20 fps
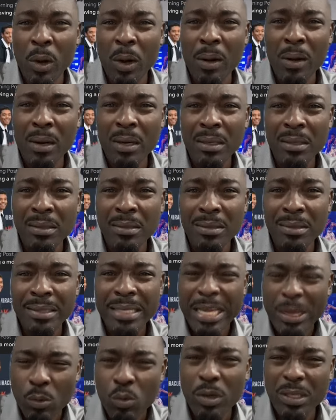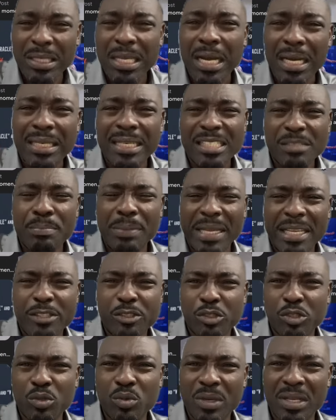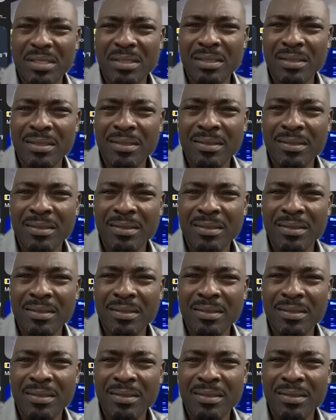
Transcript: are and what God has blessed you with.